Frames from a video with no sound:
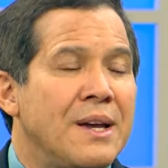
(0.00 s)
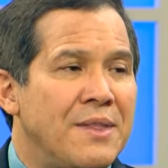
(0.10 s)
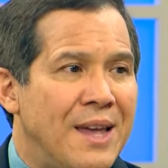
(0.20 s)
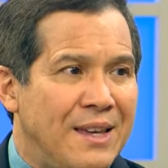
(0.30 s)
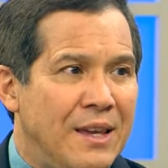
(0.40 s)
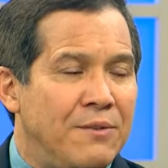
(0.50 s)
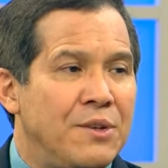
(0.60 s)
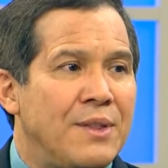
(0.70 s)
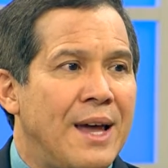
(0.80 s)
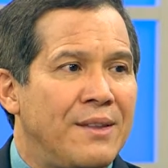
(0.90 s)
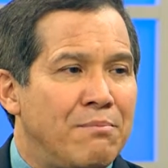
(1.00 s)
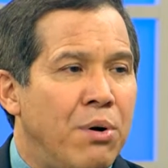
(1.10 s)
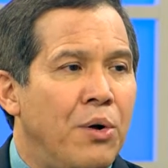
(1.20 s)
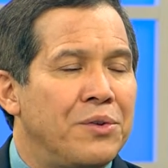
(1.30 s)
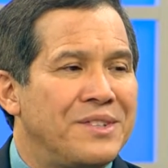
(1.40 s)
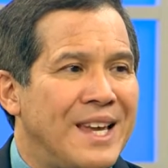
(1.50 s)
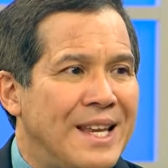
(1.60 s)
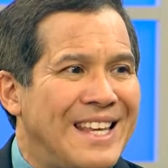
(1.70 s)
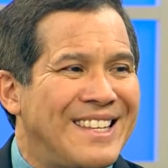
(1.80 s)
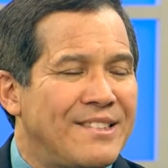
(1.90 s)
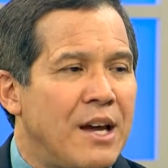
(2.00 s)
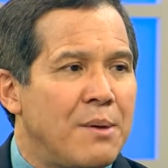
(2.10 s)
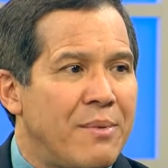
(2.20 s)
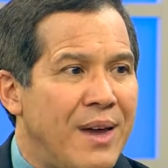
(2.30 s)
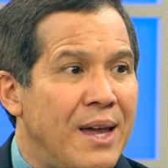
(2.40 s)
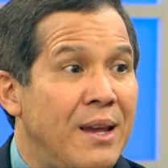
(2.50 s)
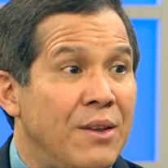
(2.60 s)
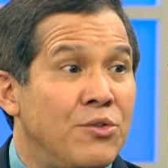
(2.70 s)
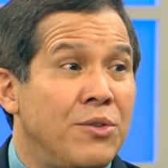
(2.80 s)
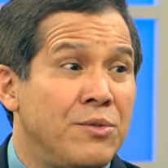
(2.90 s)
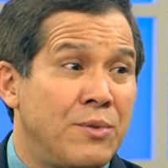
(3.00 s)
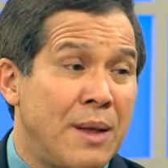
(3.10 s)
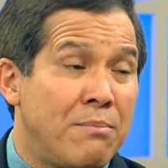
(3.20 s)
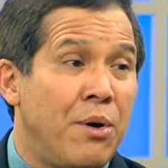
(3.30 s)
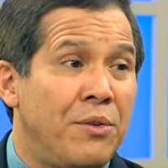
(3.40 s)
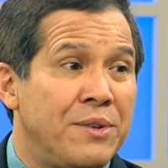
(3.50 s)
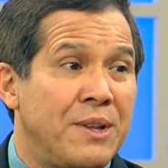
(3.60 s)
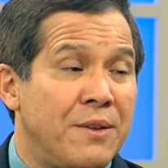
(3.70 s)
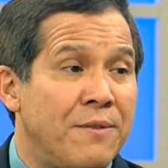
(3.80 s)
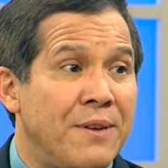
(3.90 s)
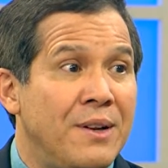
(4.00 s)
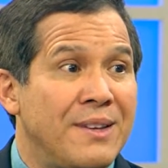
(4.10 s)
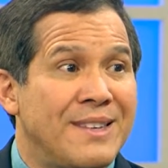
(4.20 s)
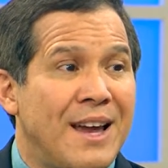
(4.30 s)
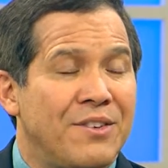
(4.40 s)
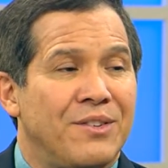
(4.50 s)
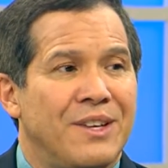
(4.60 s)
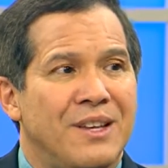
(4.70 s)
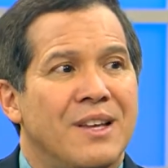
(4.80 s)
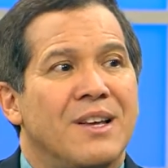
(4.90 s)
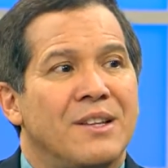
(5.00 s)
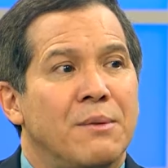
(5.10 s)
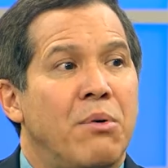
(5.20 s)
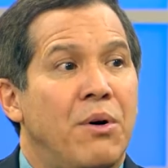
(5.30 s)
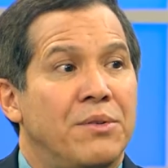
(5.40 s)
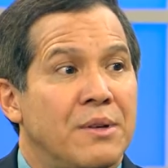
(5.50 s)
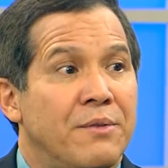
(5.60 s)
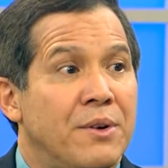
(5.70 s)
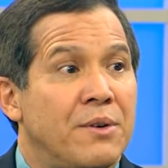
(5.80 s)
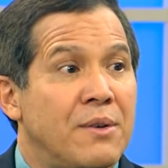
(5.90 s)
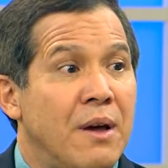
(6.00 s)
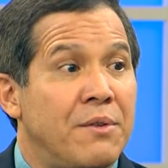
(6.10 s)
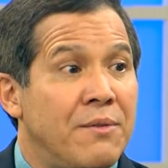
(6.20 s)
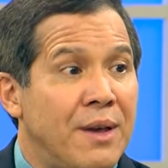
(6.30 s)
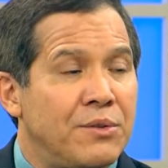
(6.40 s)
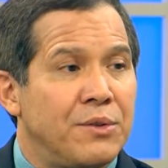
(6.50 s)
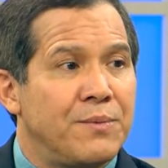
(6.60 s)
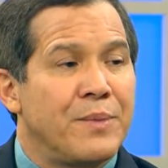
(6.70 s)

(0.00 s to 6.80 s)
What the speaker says: that gives you that pulsating type of headache. That pulsating that you're feeling is actually the pulse of your vessels.